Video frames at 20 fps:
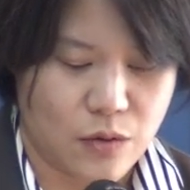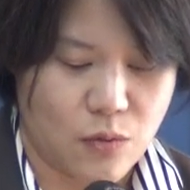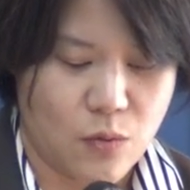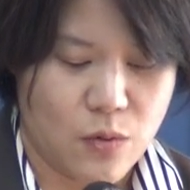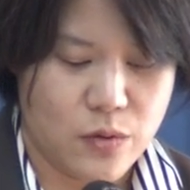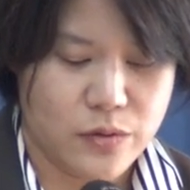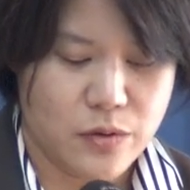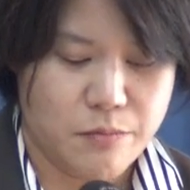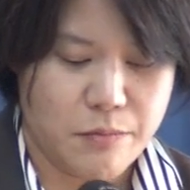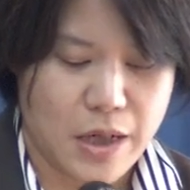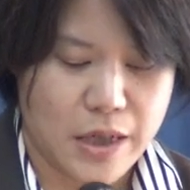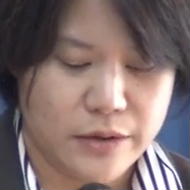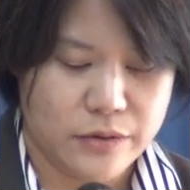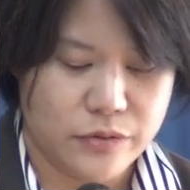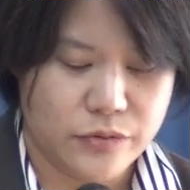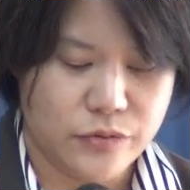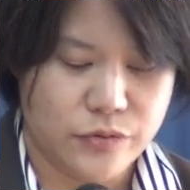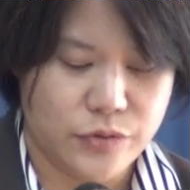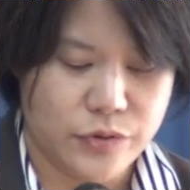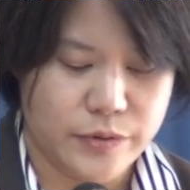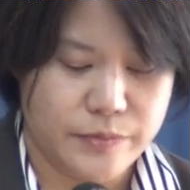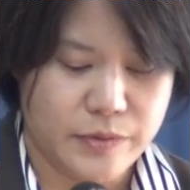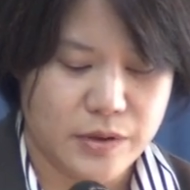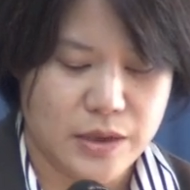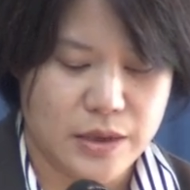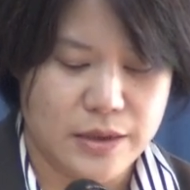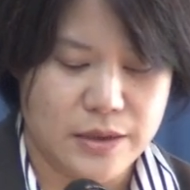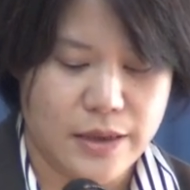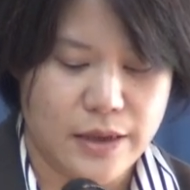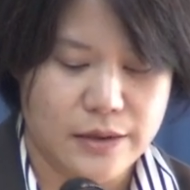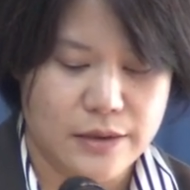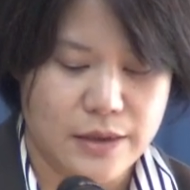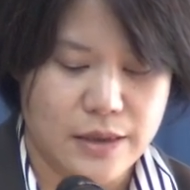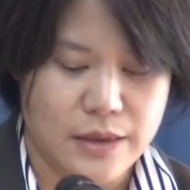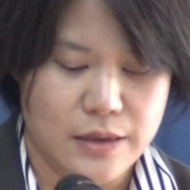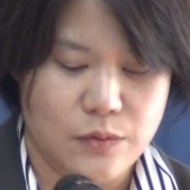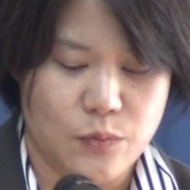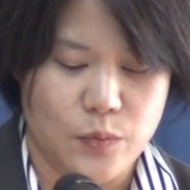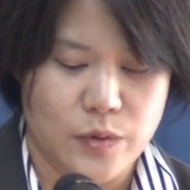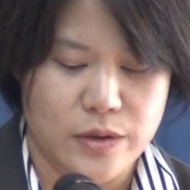All the mouse groups
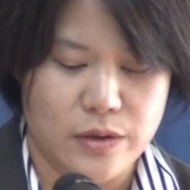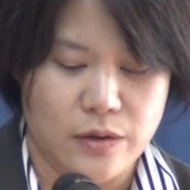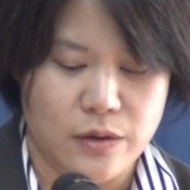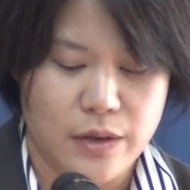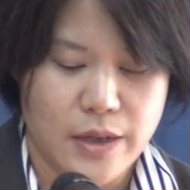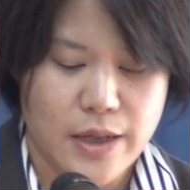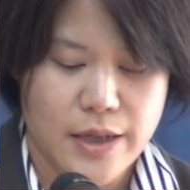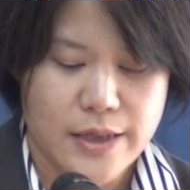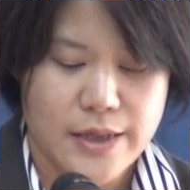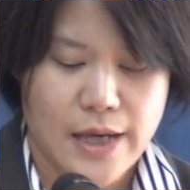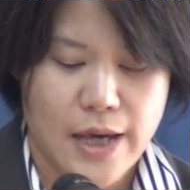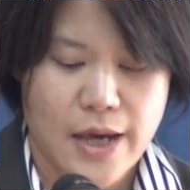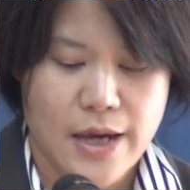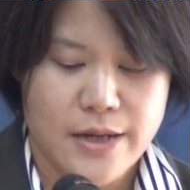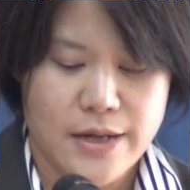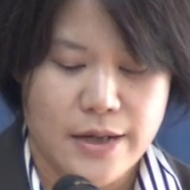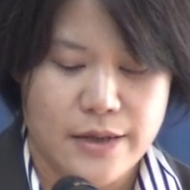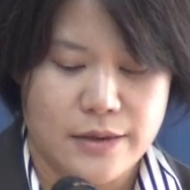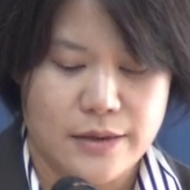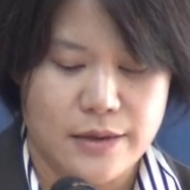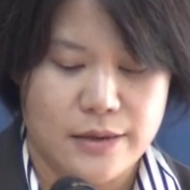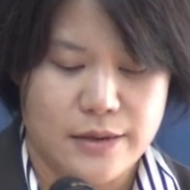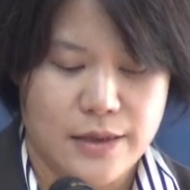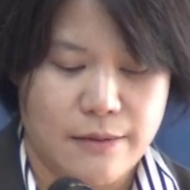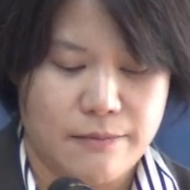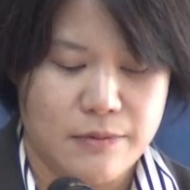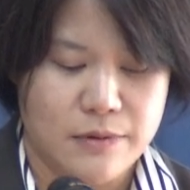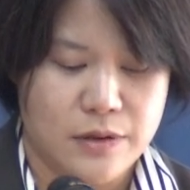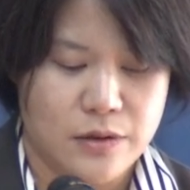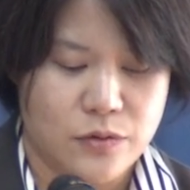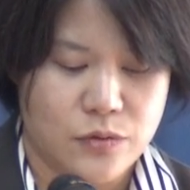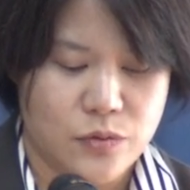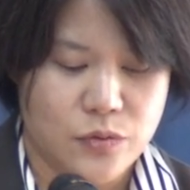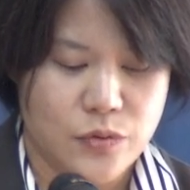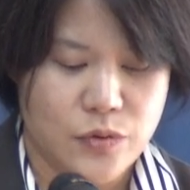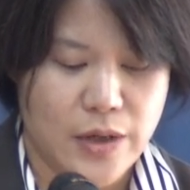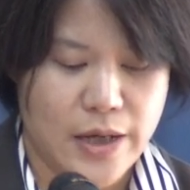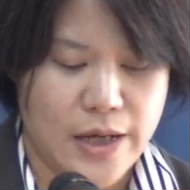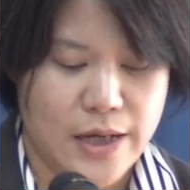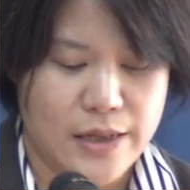injected with the
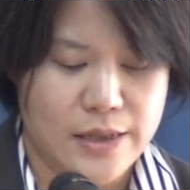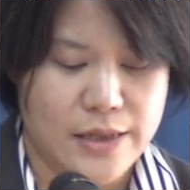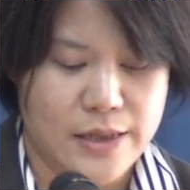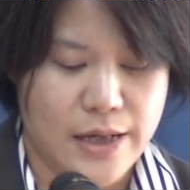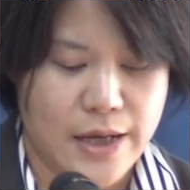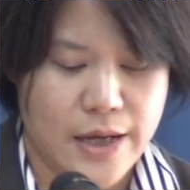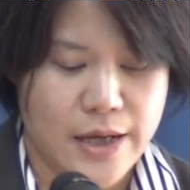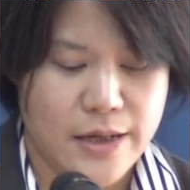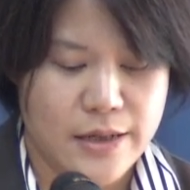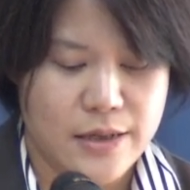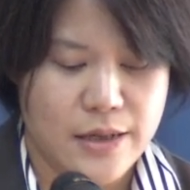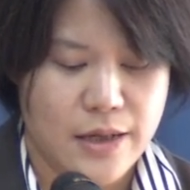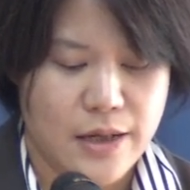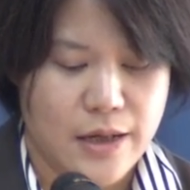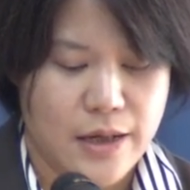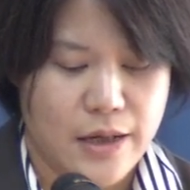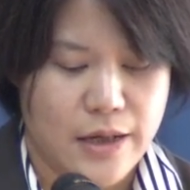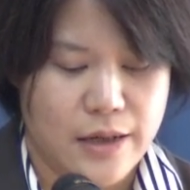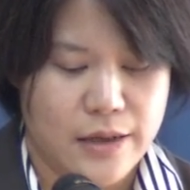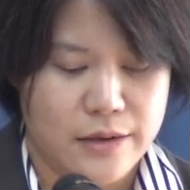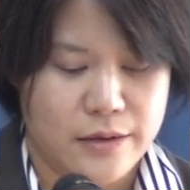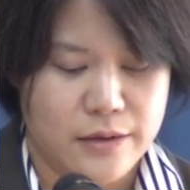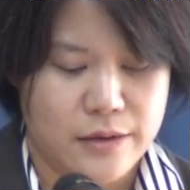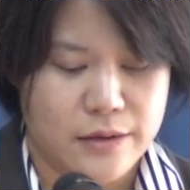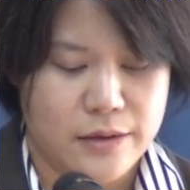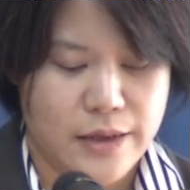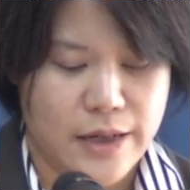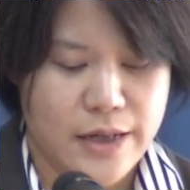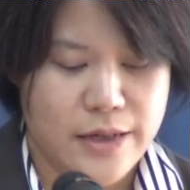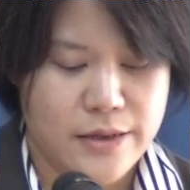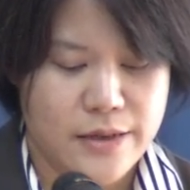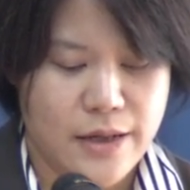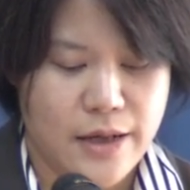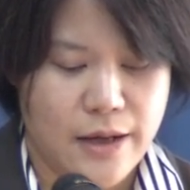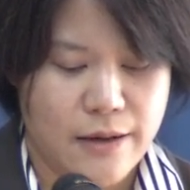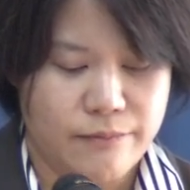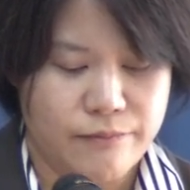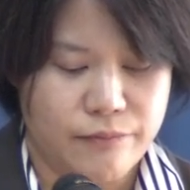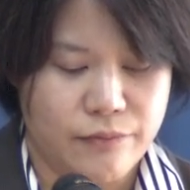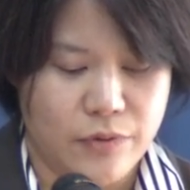KNH72, 88, and
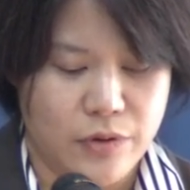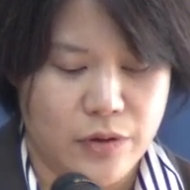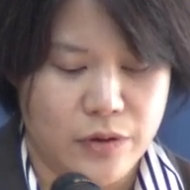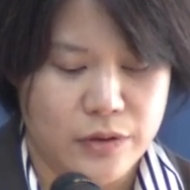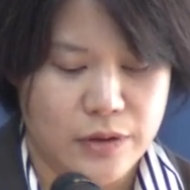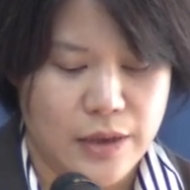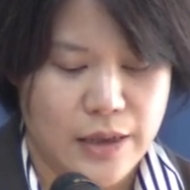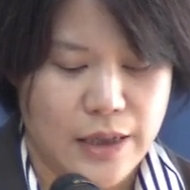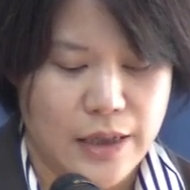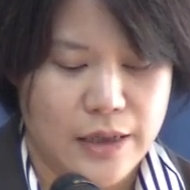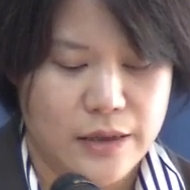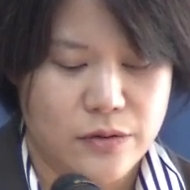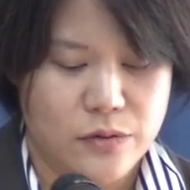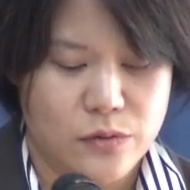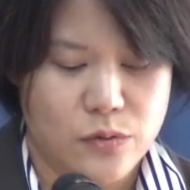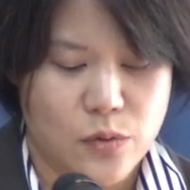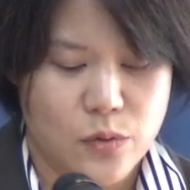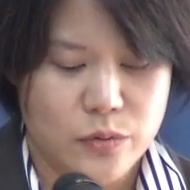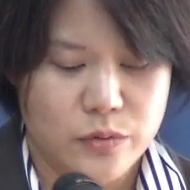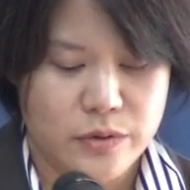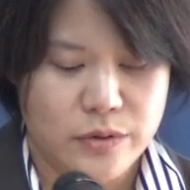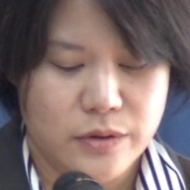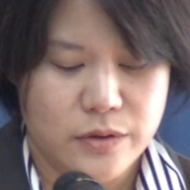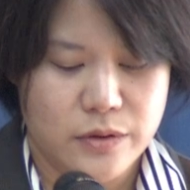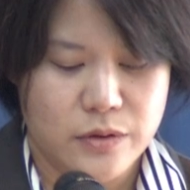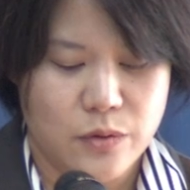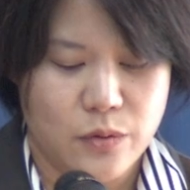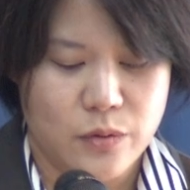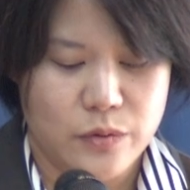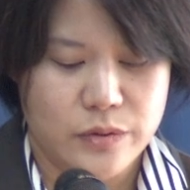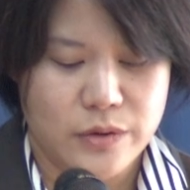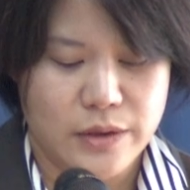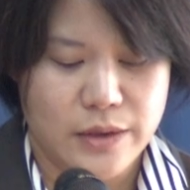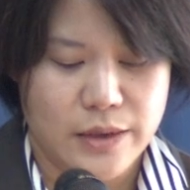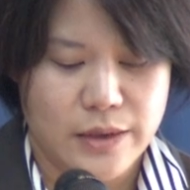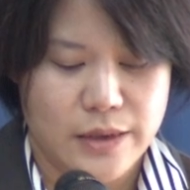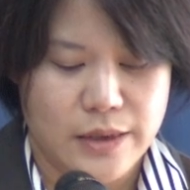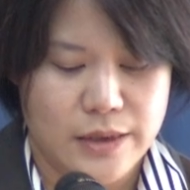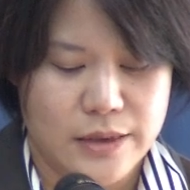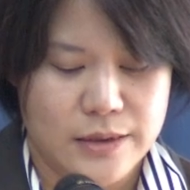90F1 at the lowest dose
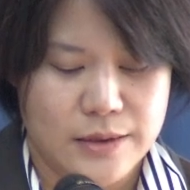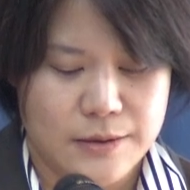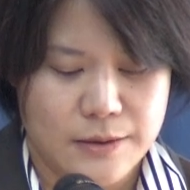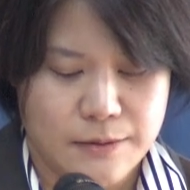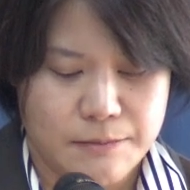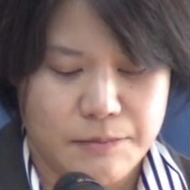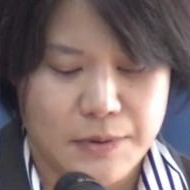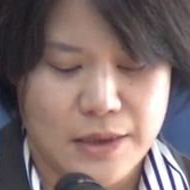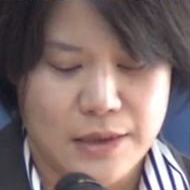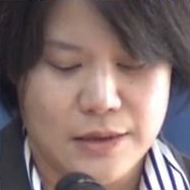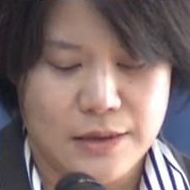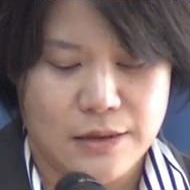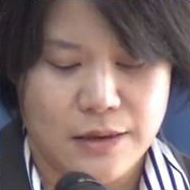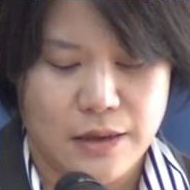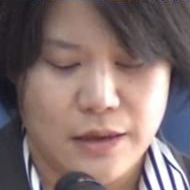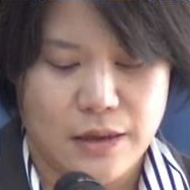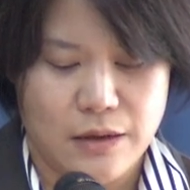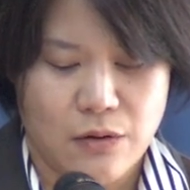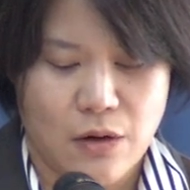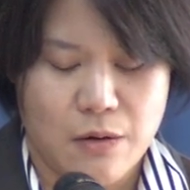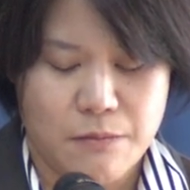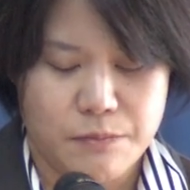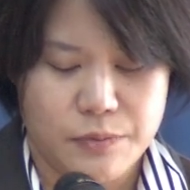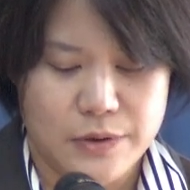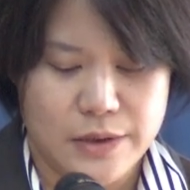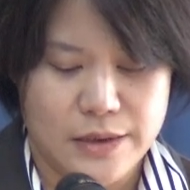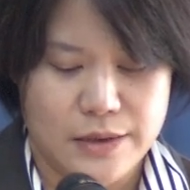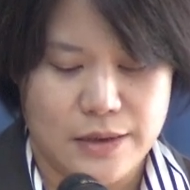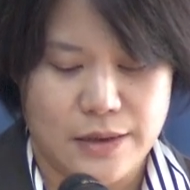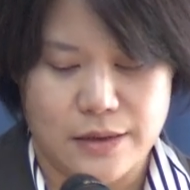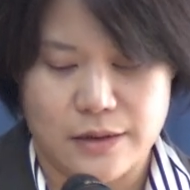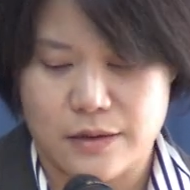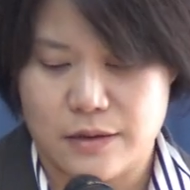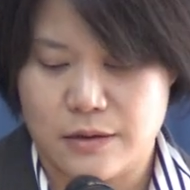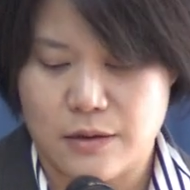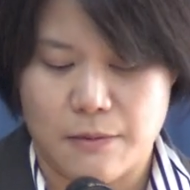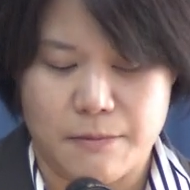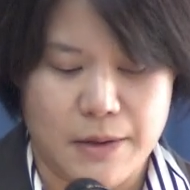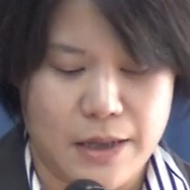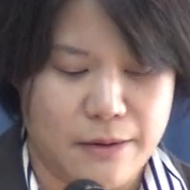exhibit completed
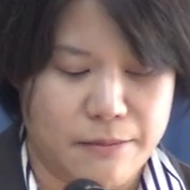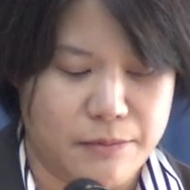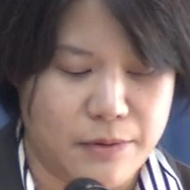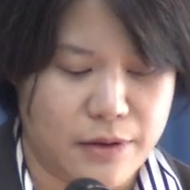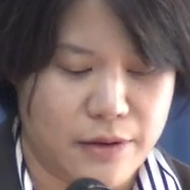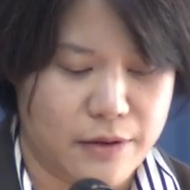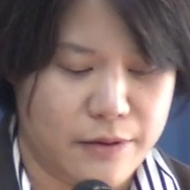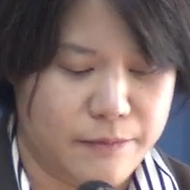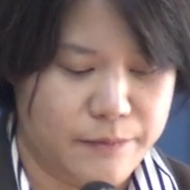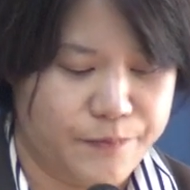survival.